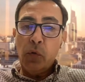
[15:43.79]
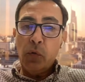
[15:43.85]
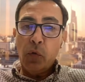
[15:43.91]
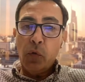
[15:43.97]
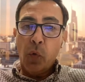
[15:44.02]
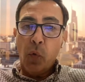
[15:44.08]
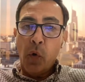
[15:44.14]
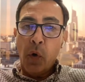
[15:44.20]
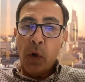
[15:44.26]

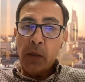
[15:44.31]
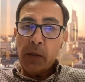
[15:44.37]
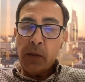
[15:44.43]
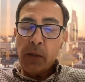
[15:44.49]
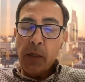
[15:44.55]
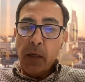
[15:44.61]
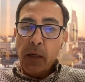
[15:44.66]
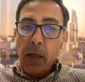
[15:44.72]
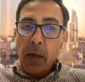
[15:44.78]
towards
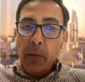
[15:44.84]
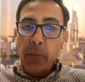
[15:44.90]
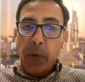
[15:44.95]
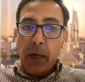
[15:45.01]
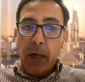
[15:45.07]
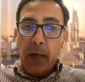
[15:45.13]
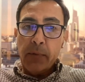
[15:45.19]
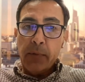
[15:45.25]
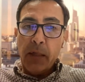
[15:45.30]

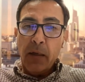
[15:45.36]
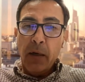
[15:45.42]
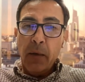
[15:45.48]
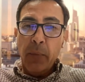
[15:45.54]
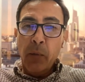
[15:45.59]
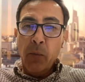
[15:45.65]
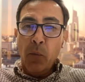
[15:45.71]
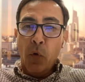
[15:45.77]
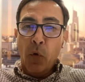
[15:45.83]
perhaps a little
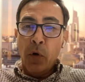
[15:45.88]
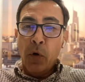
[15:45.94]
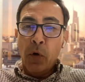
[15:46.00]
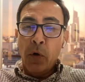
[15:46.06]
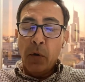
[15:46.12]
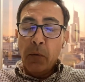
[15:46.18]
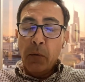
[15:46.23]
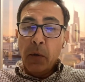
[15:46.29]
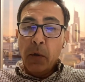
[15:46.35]
bit
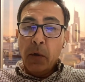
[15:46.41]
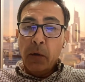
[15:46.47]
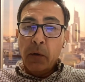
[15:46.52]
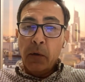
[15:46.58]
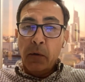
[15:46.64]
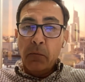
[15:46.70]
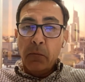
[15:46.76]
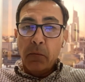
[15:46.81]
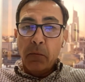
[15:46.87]
more
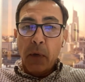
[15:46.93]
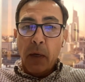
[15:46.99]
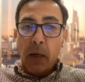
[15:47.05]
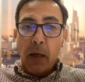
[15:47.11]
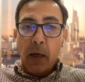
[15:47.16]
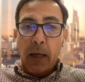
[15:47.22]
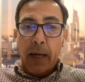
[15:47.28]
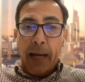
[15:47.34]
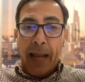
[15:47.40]

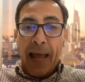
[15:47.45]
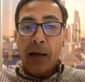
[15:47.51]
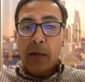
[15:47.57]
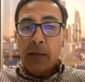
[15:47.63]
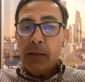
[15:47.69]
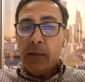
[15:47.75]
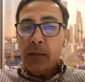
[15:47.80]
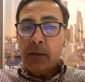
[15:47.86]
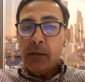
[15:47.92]

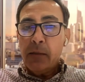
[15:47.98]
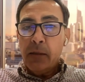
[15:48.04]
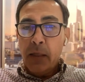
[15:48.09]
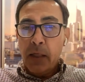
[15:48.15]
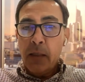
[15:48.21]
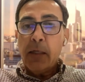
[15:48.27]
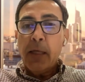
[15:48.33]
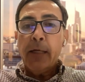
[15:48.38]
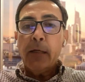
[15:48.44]
analysis and
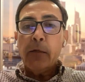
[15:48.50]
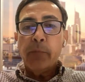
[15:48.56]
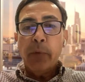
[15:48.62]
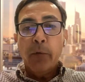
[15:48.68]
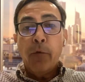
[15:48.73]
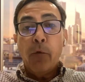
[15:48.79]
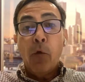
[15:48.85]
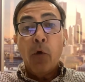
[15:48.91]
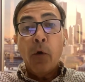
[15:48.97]
details
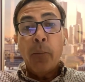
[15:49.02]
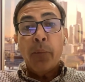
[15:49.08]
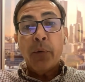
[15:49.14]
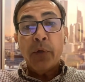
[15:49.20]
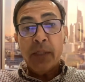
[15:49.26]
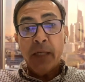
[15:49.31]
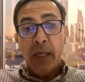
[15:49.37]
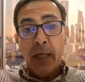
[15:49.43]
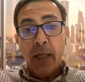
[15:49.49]
before
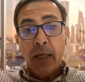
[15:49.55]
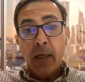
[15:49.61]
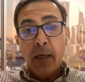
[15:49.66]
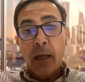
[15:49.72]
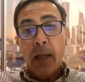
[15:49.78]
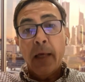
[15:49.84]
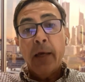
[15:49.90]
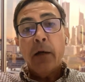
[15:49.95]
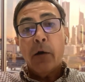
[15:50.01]
presenting a
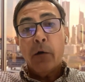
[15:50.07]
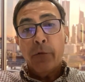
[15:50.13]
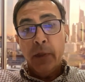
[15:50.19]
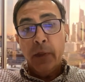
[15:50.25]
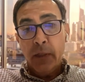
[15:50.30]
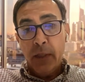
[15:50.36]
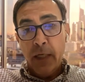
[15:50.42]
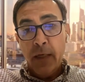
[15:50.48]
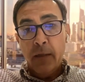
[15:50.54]
letter of
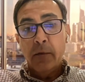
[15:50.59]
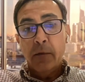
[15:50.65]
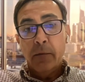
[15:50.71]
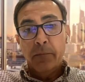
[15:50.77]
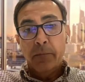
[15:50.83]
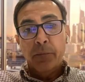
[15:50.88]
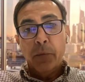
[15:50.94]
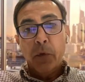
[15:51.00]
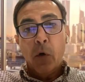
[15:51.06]
intent.
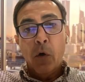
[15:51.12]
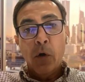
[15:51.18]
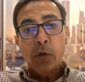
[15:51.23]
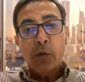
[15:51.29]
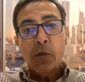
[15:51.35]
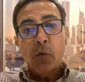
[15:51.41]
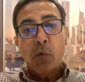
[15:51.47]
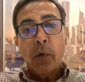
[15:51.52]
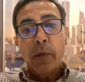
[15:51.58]

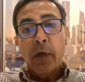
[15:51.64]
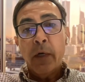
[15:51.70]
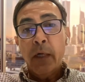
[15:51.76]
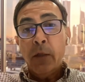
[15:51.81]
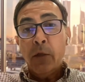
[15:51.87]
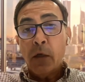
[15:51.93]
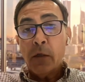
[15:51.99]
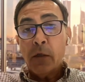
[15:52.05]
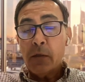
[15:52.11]
Also, whether it
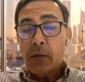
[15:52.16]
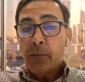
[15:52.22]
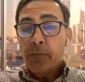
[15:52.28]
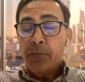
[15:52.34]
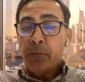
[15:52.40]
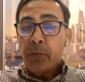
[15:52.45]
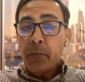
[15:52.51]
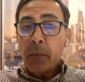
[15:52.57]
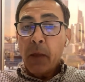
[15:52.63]
does
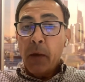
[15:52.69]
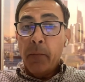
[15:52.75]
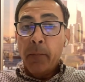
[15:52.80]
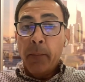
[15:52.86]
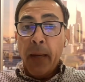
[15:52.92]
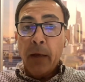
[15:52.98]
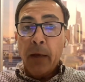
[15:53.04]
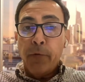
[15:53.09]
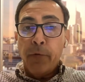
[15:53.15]

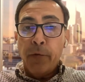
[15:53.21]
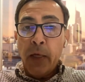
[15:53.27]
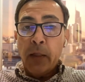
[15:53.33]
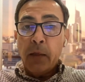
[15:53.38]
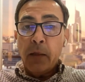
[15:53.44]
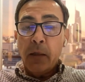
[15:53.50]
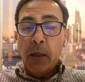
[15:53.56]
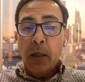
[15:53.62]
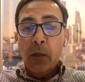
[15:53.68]
make fit
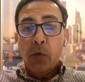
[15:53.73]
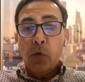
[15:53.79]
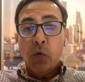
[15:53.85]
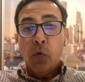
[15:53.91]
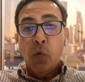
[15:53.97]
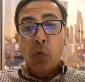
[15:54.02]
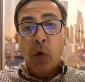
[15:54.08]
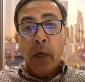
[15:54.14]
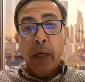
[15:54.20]

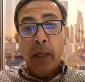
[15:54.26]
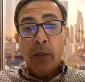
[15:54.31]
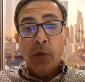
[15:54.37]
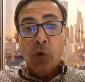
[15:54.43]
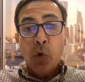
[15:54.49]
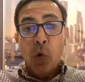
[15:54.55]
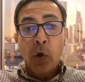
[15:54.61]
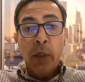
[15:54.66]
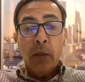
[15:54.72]
into a
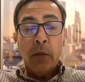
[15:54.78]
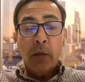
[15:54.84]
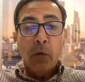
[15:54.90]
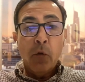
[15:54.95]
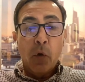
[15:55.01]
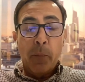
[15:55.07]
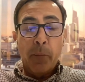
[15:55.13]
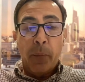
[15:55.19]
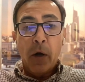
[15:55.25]
joint
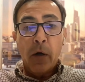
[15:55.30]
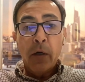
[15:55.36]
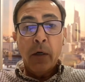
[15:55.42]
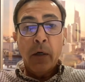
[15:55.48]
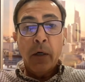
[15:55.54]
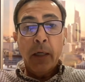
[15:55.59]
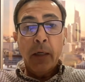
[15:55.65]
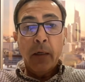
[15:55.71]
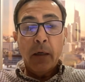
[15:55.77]
or
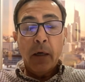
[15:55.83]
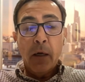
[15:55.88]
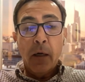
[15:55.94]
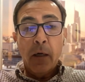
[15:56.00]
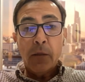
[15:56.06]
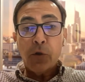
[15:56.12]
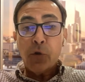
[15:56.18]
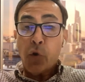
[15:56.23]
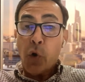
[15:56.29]
partnering
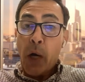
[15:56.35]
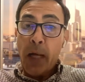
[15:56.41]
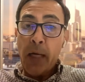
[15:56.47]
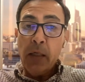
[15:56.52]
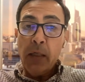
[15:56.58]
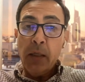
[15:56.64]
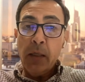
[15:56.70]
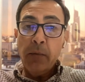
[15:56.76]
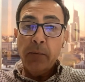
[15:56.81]

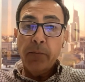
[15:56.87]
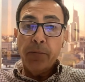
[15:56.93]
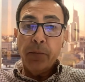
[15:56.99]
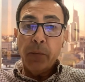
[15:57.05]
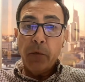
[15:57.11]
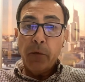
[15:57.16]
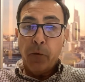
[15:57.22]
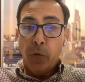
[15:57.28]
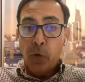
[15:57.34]
strategy
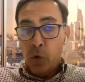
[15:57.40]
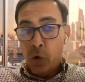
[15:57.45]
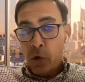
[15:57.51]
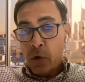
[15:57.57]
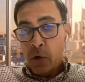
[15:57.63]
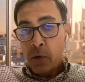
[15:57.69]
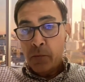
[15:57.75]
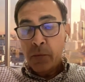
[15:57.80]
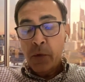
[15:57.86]

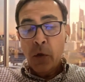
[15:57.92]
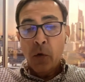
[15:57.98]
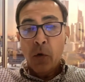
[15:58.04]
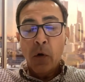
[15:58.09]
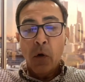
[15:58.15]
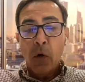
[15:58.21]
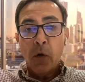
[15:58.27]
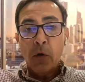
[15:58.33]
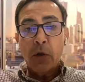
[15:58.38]
for
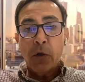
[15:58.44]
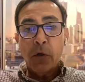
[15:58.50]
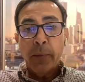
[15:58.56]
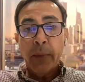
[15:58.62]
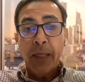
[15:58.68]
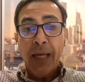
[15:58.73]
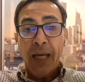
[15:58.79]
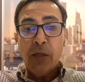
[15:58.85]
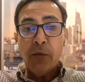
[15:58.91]
long-term
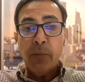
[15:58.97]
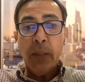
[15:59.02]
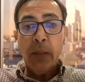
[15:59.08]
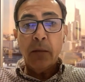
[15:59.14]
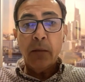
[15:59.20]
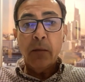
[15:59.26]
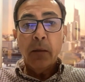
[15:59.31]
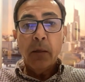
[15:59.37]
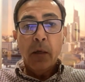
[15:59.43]
engagement,
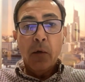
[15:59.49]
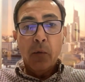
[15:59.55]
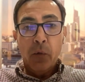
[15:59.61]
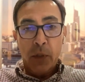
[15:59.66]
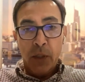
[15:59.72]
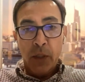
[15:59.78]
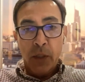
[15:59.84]
which